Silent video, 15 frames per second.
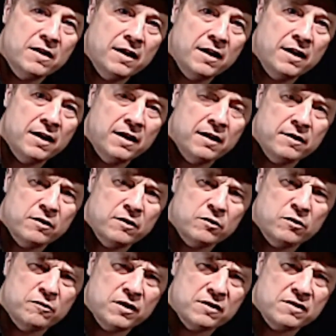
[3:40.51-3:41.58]
I don't
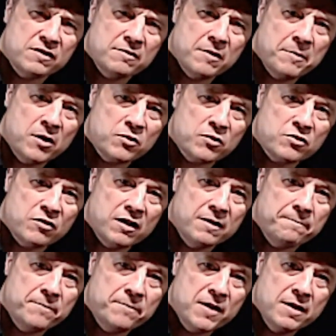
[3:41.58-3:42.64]
know if you can see my mouse or not.